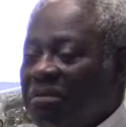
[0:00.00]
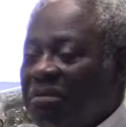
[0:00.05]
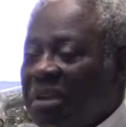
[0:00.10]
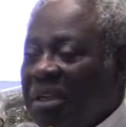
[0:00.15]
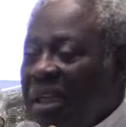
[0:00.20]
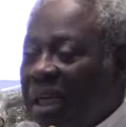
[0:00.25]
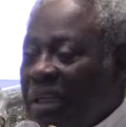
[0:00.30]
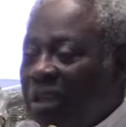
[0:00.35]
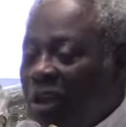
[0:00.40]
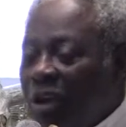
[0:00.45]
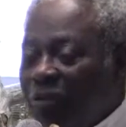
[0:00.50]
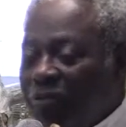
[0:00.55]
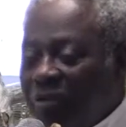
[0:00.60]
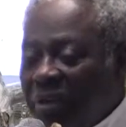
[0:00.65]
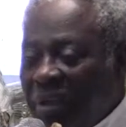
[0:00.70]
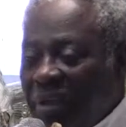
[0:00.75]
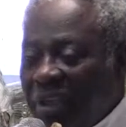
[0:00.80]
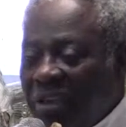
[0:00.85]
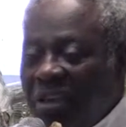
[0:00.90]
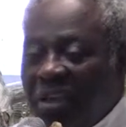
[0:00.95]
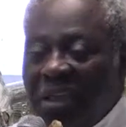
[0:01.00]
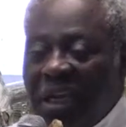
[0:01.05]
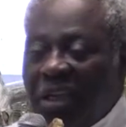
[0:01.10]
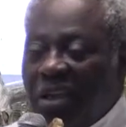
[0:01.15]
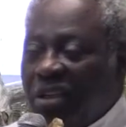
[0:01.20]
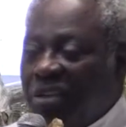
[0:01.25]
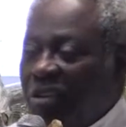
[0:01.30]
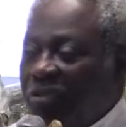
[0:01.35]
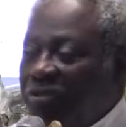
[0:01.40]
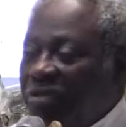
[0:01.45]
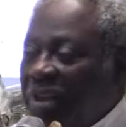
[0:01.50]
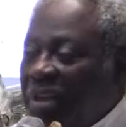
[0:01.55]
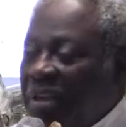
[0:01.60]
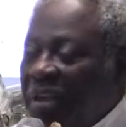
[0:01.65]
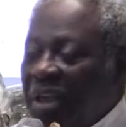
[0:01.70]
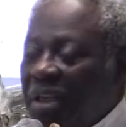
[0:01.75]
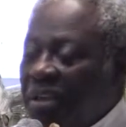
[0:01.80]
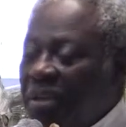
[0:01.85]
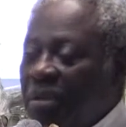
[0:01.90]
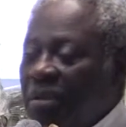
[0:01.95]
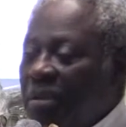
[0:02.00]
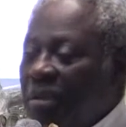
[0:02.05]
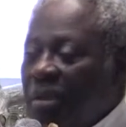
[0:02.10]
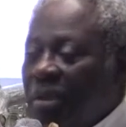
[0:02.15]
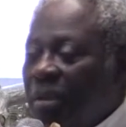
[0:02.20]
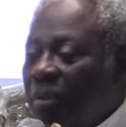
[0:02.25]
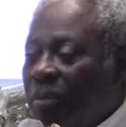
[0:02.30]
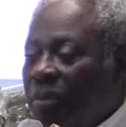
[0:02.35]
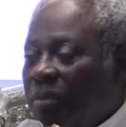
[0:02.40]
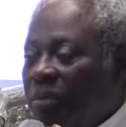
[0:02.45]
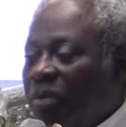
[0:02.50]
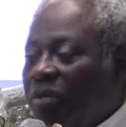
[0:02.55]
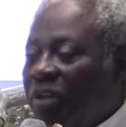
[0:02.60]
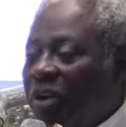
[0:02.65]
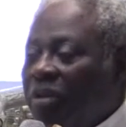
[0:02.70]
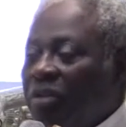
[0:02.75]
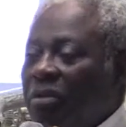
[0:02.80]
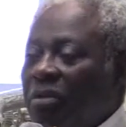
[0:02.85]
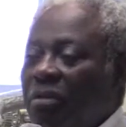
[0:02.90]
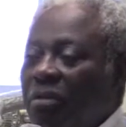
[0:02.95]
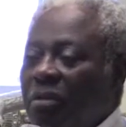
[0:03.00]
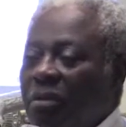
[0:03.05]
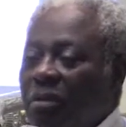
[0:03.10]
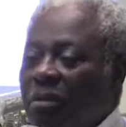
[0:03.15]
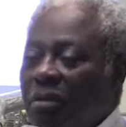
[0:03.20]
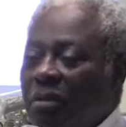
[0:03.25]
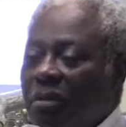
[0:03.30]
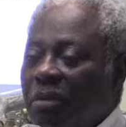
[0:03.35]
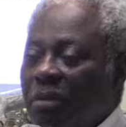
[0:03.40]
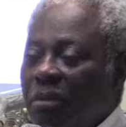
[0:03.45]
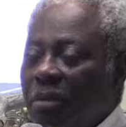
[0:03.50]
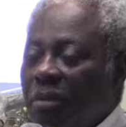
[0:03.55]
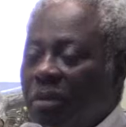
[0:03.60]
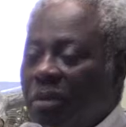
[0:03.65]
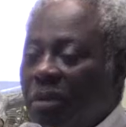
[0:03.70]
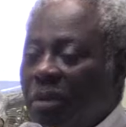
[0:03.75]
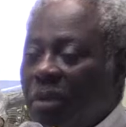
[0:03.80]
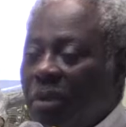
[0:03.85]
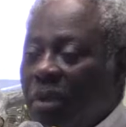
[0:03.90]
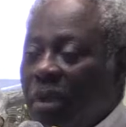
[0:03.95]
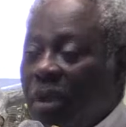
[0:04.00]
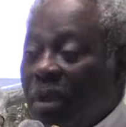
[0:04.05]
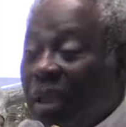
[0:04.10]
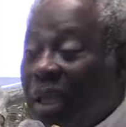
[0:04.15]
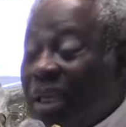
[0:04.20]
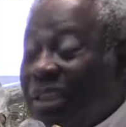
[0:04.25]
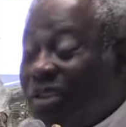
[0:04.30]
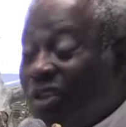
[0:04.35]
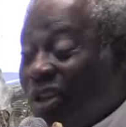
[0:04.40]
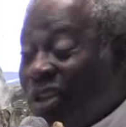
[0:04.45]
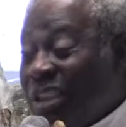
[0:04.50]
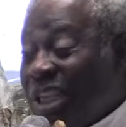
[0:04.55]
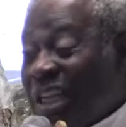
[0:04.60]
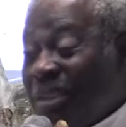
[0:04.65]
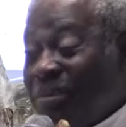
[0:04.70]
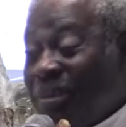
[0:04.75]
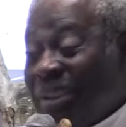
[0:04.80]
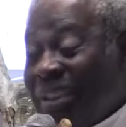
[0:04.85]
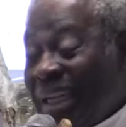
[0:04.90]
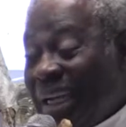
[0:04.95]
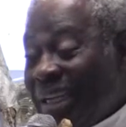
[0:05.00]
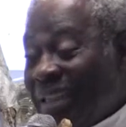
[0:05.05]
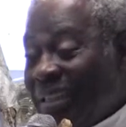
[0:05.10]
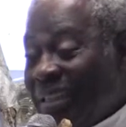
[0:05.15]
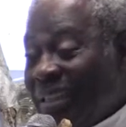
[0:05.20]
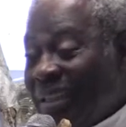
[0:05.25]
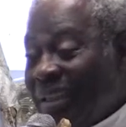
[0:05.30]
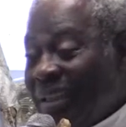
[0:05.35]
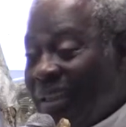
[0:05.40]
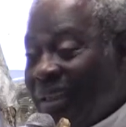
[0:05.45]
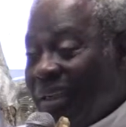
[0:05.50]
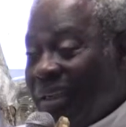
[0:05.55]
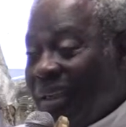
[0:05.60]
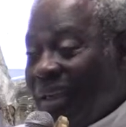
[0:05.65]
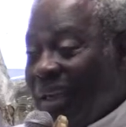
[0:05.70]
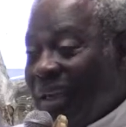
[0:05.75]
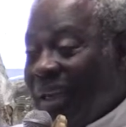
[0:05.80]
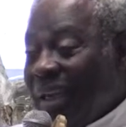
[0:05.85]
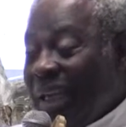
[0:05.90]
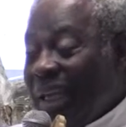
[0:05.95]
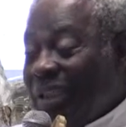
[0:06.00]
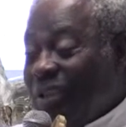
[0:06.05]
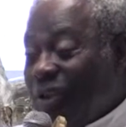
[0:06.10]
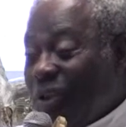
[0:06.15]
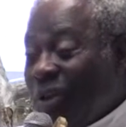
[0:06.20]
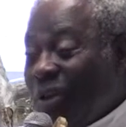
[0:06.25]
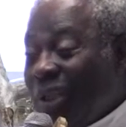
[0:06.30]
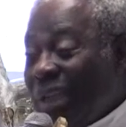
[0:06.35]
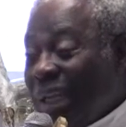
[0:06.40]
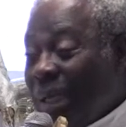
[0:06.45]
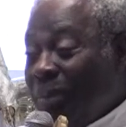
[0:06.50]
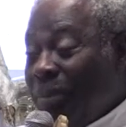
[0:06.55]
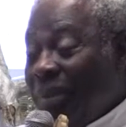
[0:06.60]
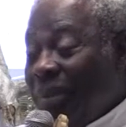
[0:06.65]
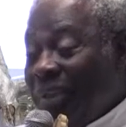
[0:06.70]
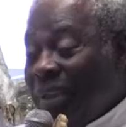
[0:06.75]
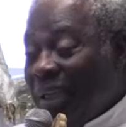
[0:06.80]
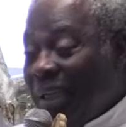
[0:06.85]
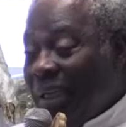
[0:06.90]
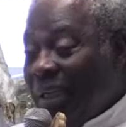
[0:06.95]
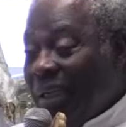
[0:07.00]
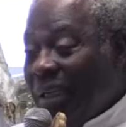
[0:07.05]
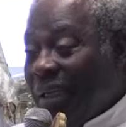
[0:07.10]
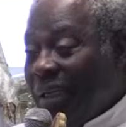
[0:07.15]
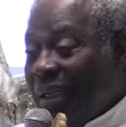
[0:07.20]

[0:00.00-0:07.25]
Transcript: Whether you're offended or you're not offended. Move on. Let your yes be yes. Let your nay be nay.